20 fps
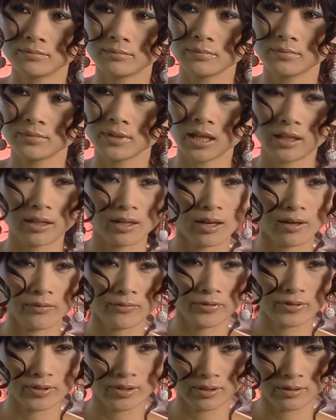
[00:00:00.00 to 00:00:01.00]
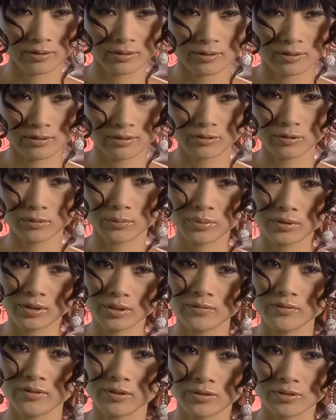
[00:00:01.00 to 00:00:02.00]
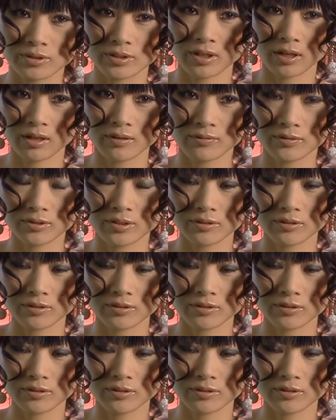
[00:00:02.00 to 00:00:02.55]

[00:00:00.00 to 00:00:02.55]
not confident, you don't believe in yourself.